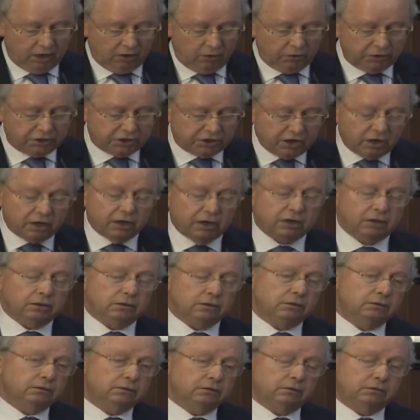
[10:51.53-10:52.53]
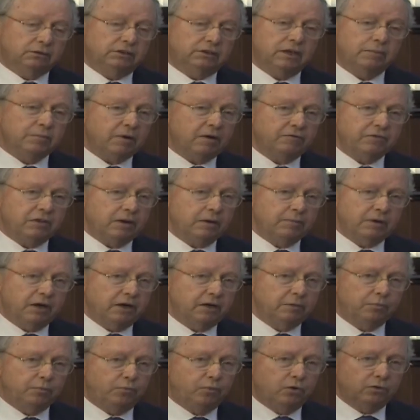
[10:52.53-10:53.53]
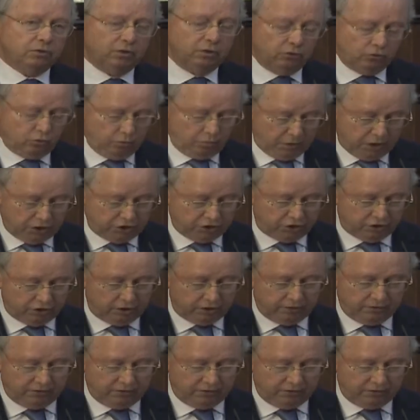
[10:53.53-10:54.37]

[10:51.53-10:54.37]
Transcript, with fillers: which are, some of them are important to mention.